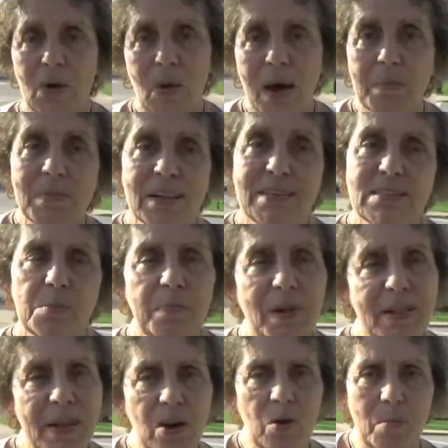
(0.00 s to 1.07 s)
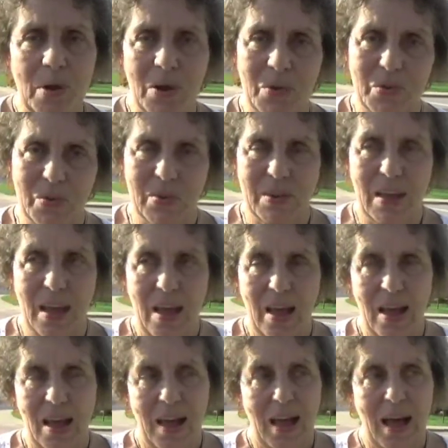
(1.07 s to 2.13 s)
Oh, I'm Linda Palermo.
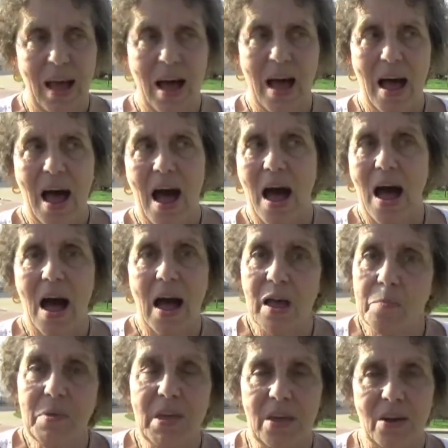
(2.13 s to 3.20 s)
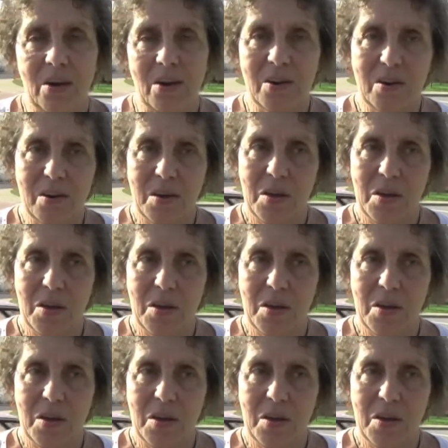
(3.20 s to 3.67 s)
I'm here